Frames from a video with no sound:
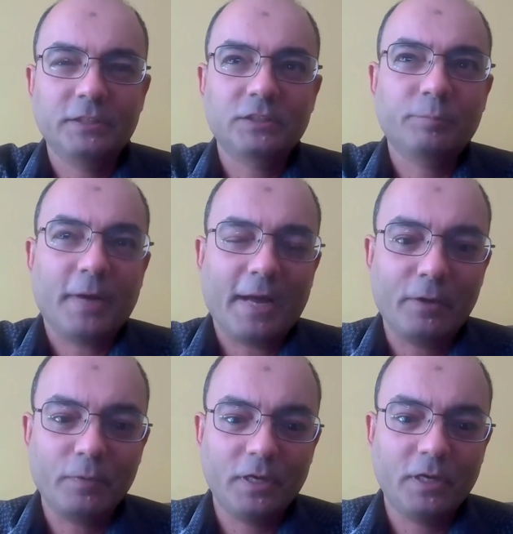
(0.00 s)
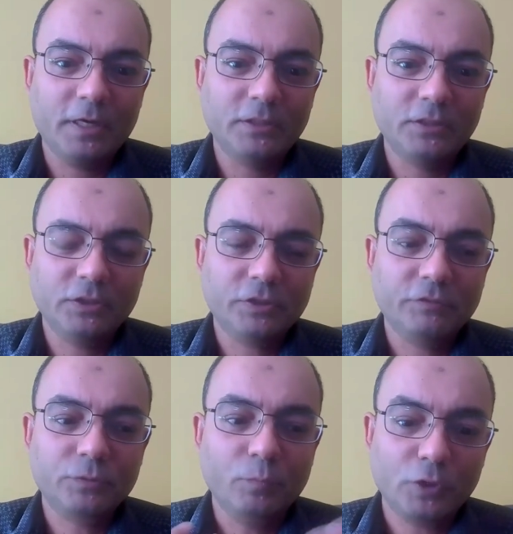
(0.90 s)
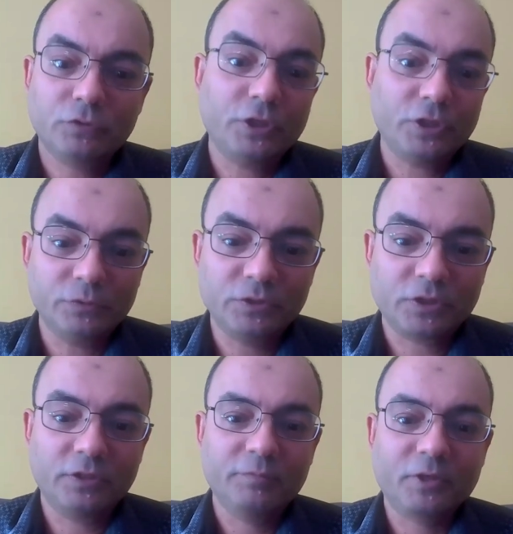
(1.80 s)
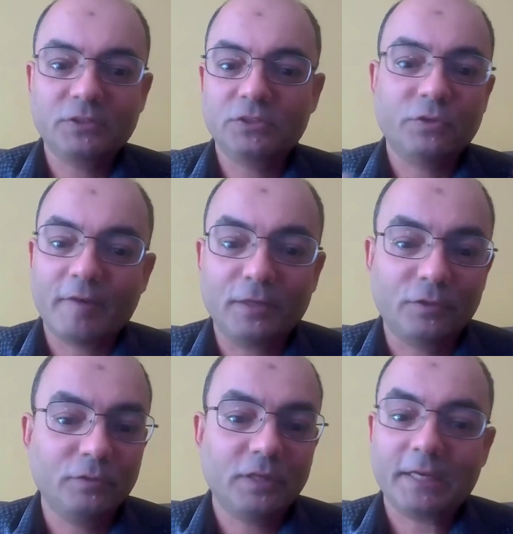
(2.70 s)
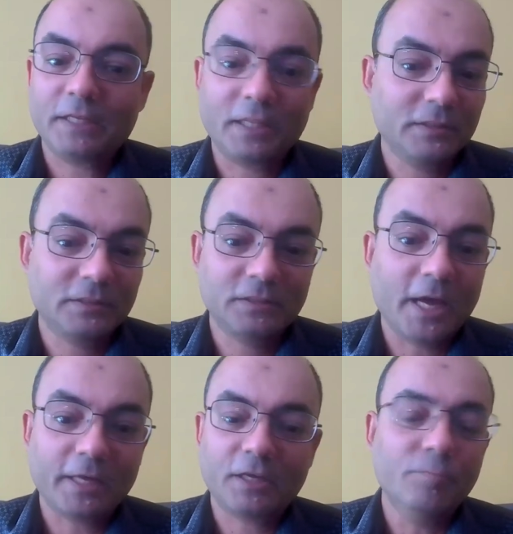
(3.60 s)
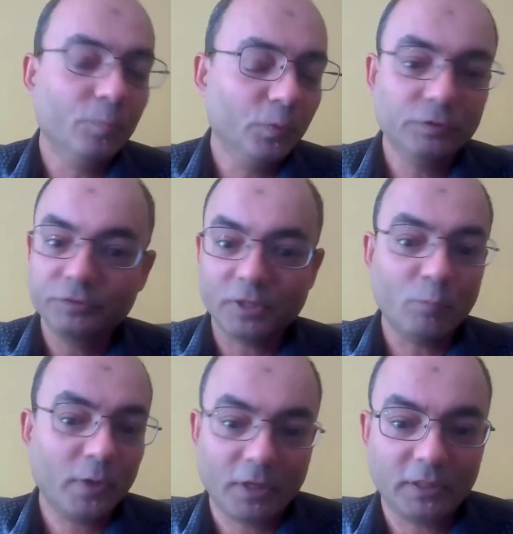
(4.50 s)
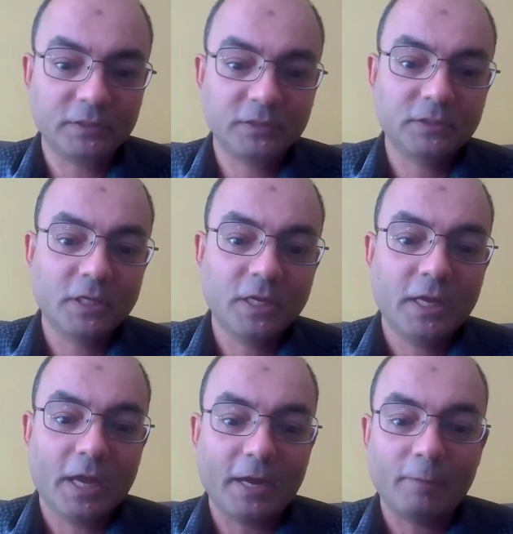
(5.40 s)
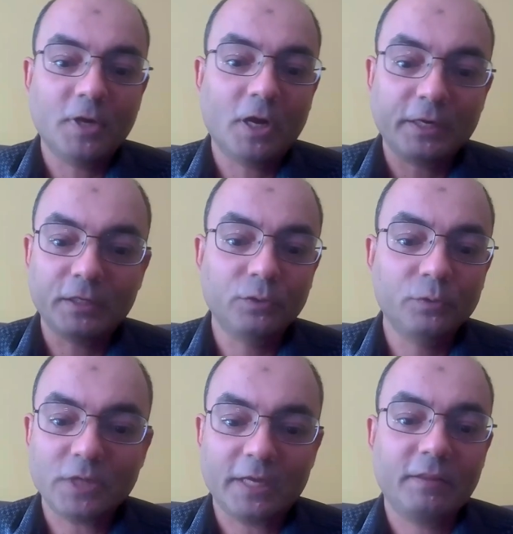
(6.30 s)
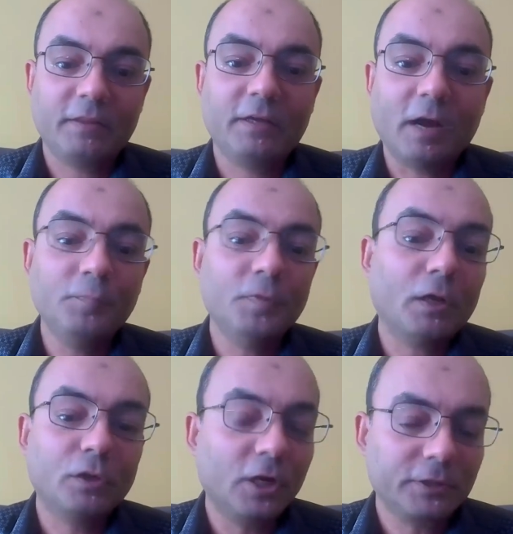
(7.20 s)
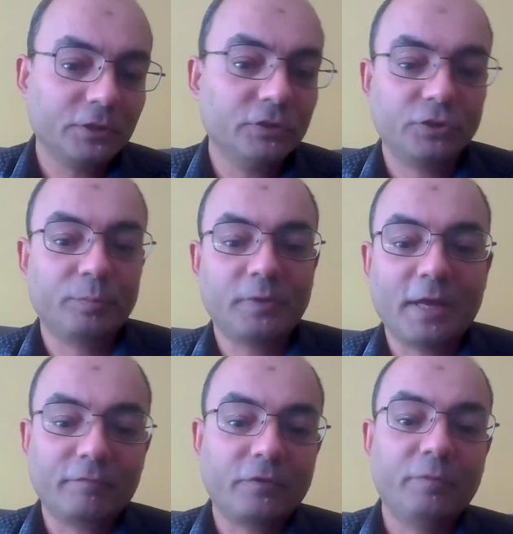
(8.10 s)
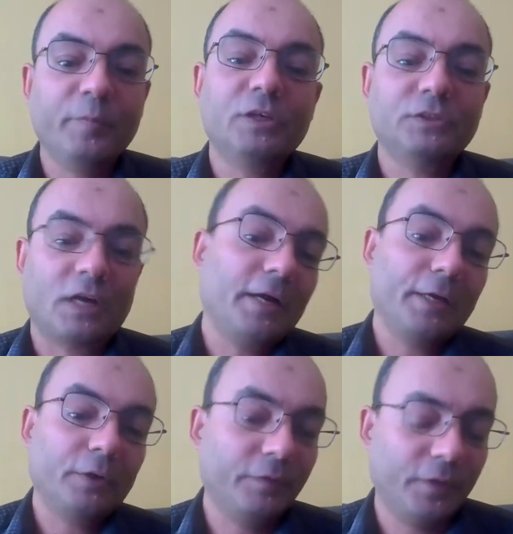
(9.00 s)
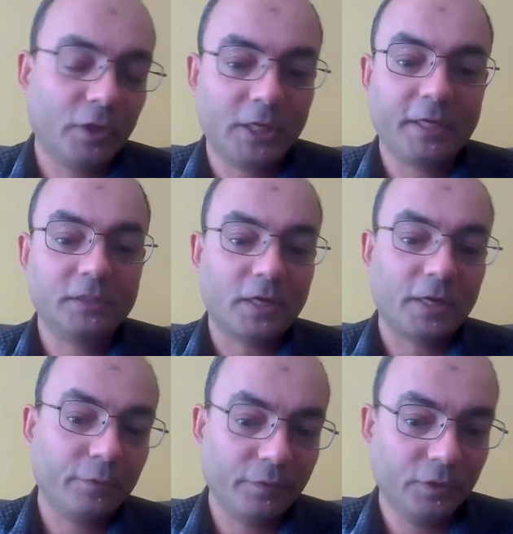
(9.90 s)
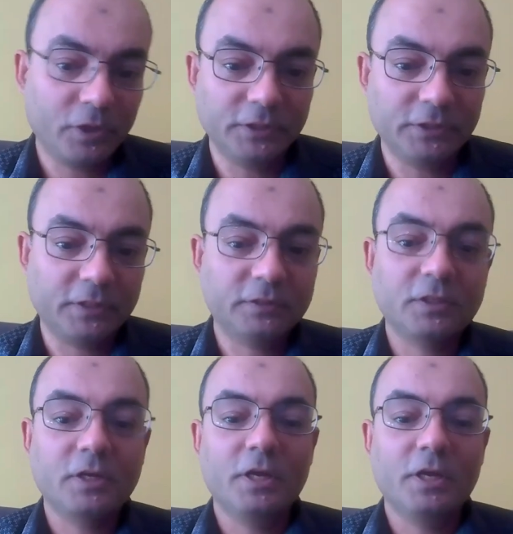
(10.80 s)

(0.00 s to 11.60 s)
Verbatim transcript: it's the power it shifts more to the user because if I don't like this, I can move somewhere else. I'm not going to lose anything I'm not locked into your platform because I own the audience, I own the content.